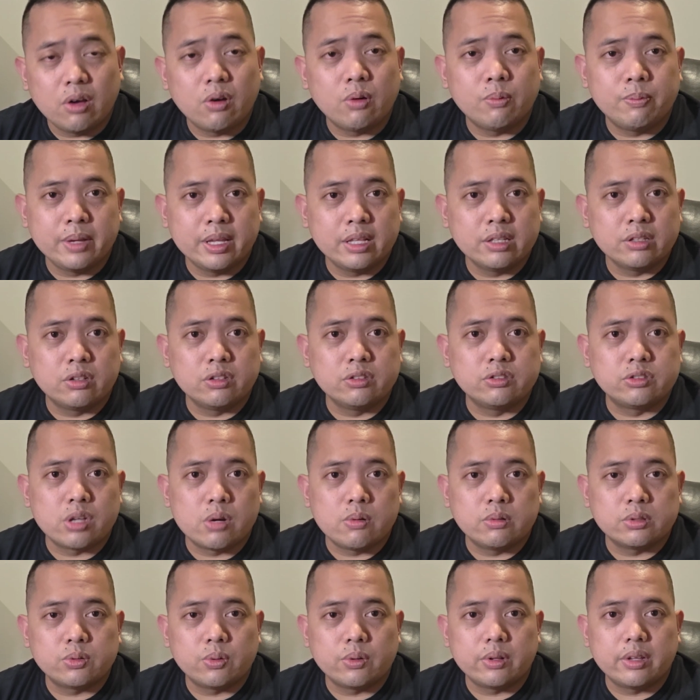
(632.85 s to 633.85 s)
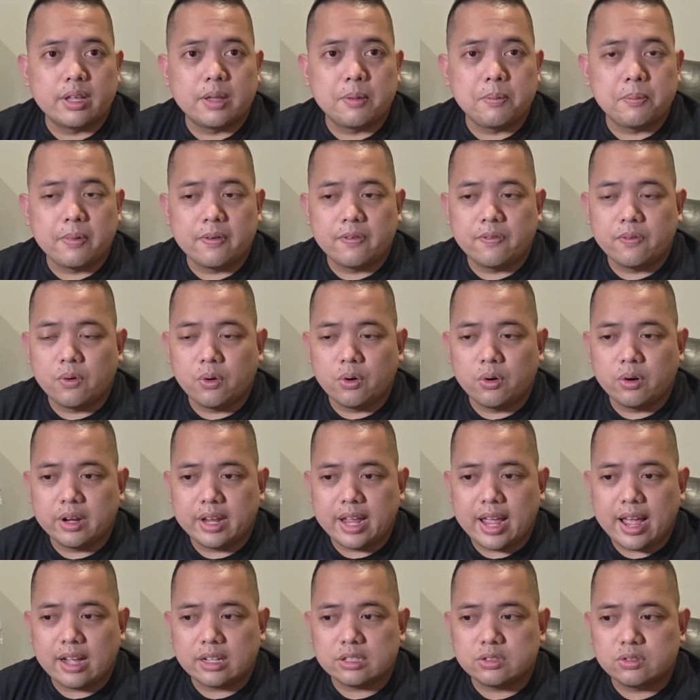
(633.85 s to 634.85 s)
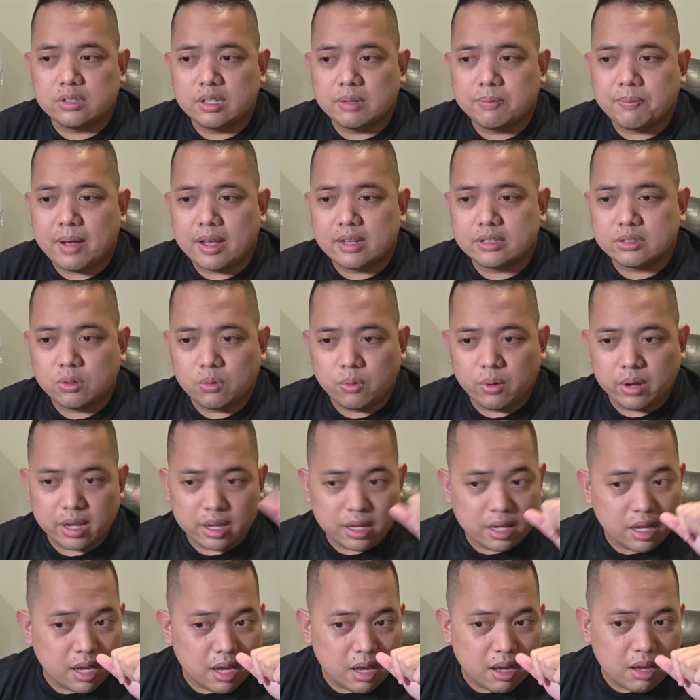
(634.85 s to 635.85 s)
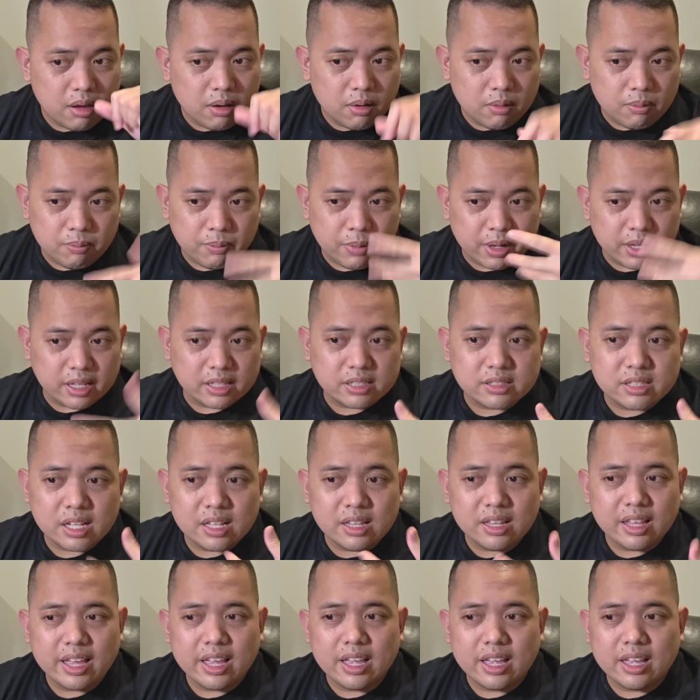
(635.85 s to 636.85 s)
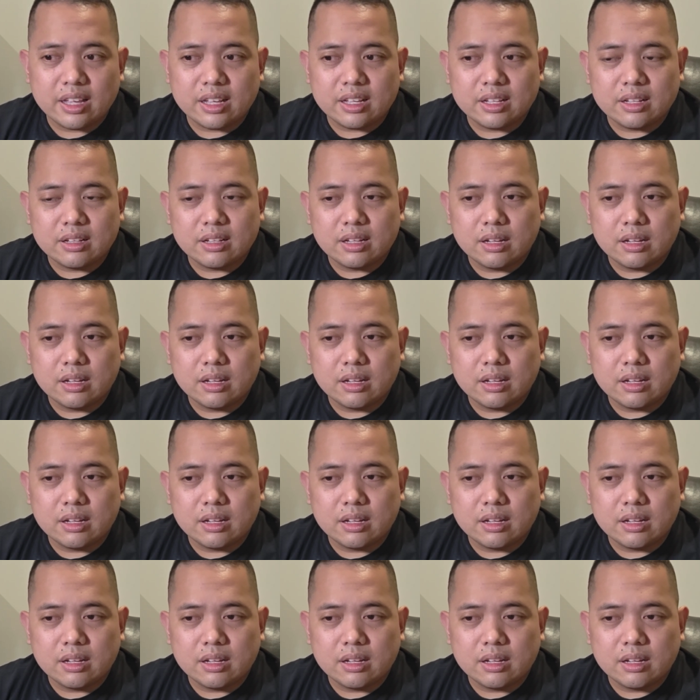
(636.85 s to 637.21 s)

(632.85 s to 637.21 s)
be in good terms with him before he actually passed away. But it's still like